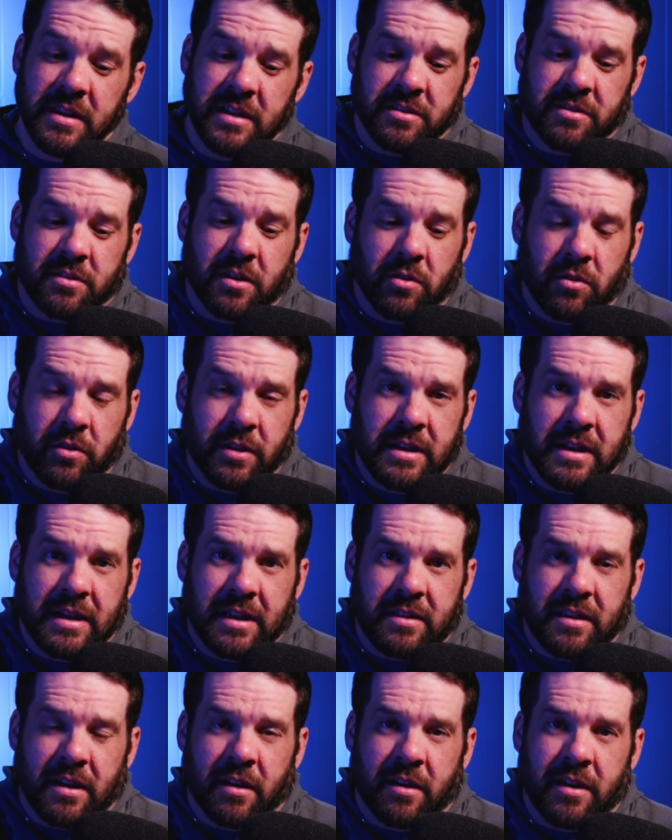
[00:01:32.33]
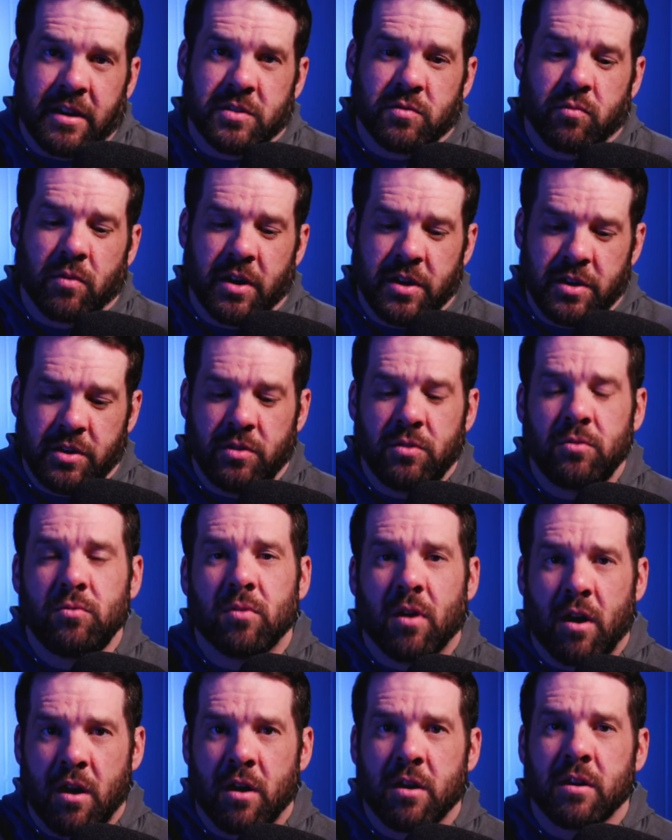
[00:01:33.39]
and start looking at the areas where
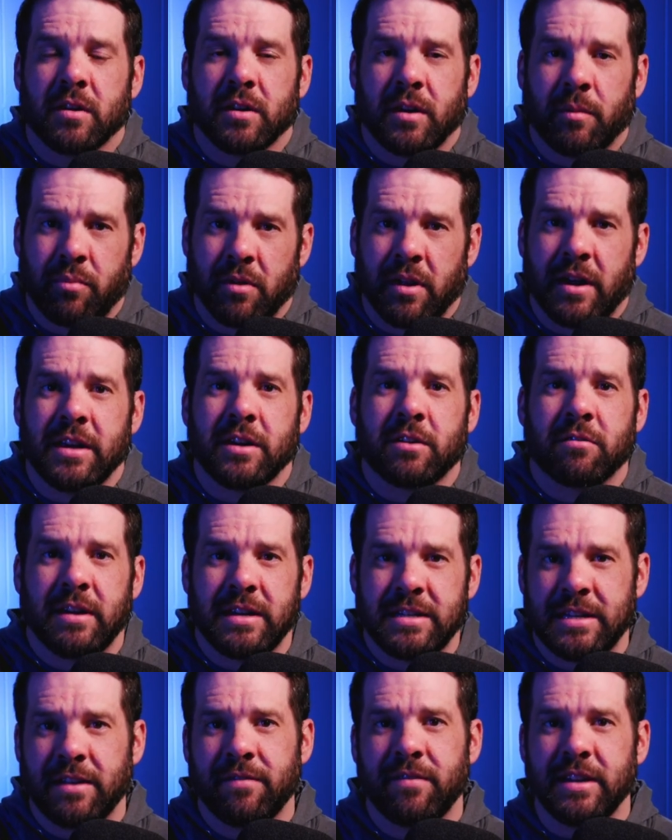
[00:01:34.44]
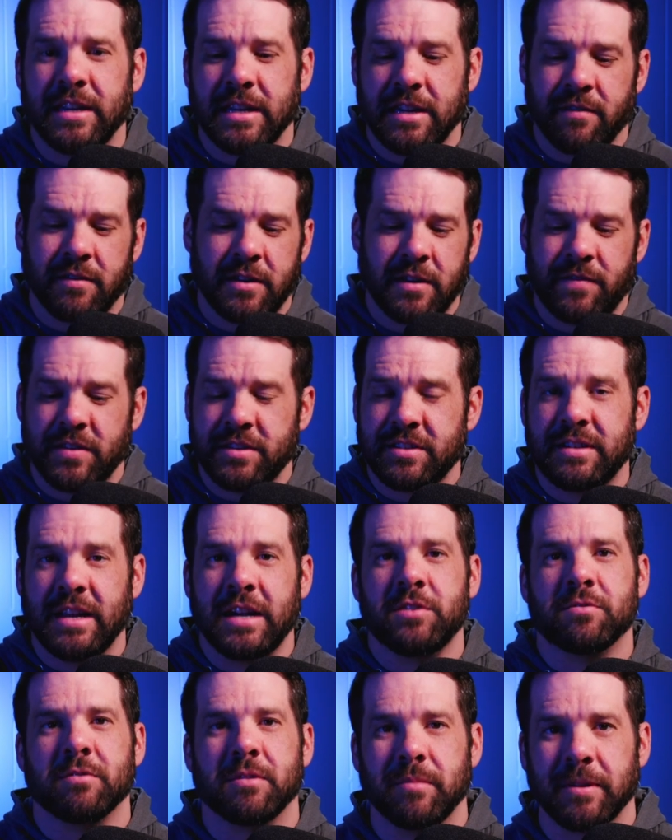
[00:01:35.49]
you are applying creativity, even if it's
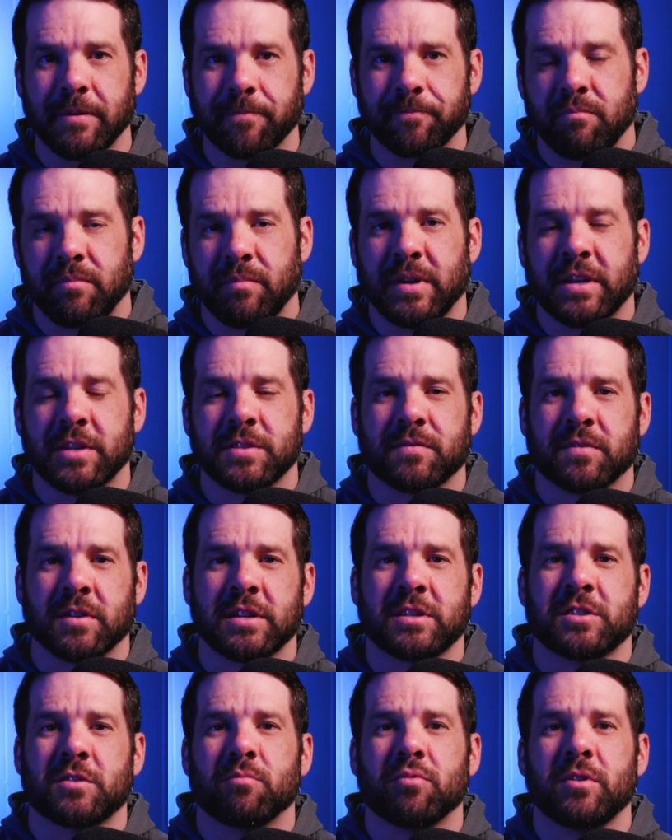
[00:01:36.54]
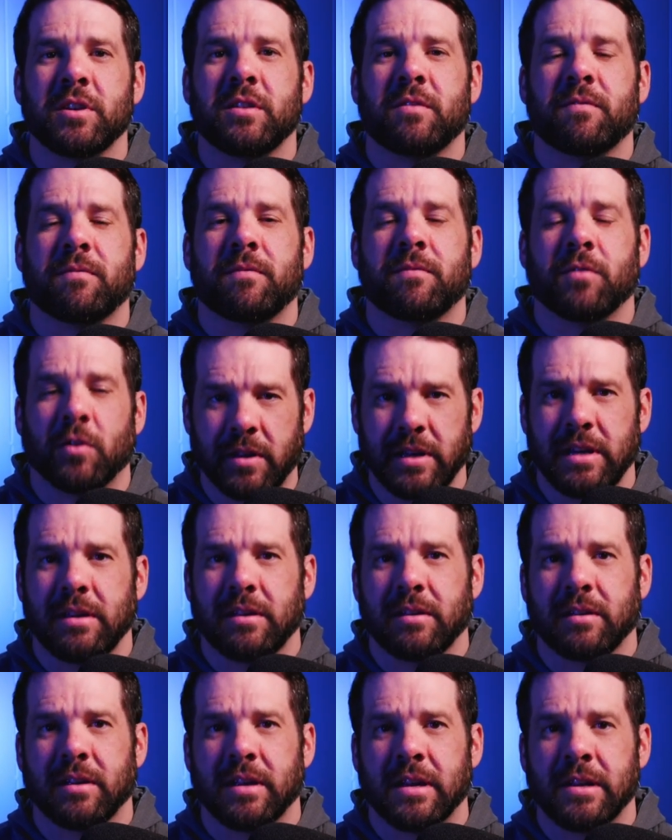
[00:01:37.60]
daydreaming. Because for us to breathe fully
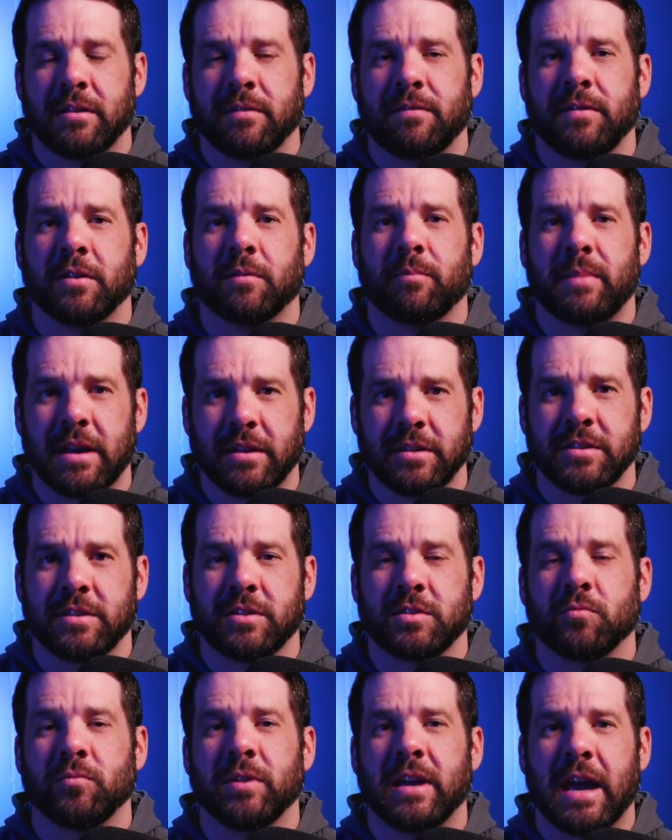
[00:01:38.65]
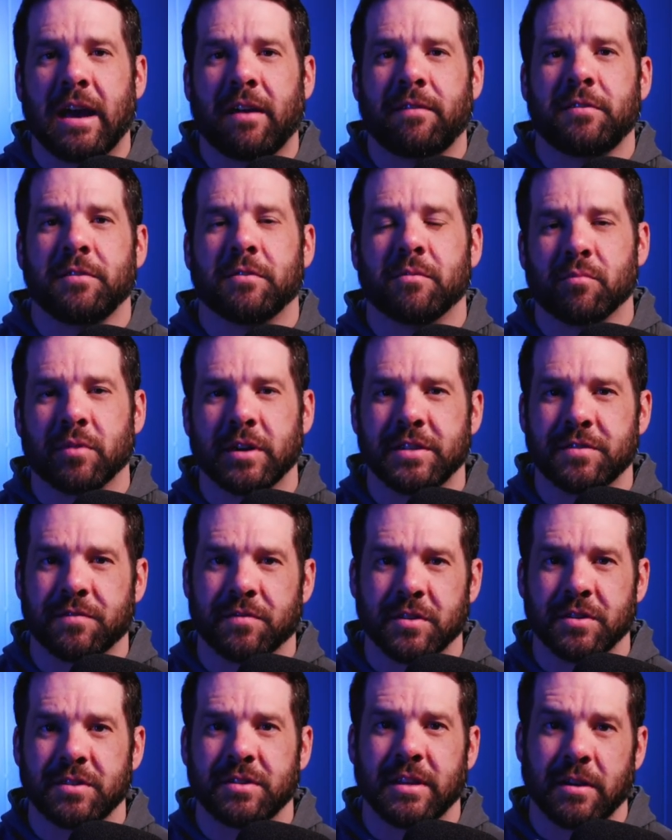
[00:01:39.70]
and to feel balance, we have to embrace
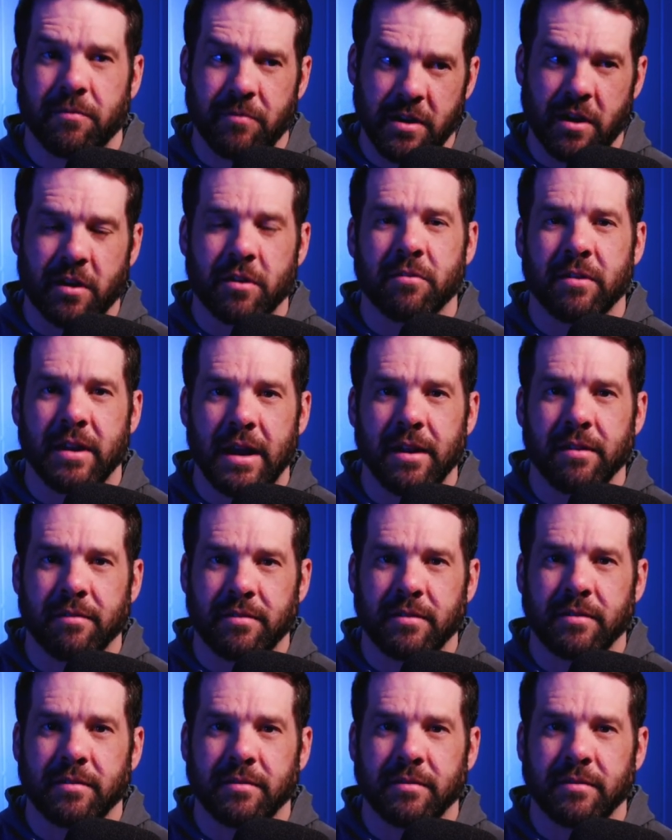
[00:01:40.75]
first that we are creative.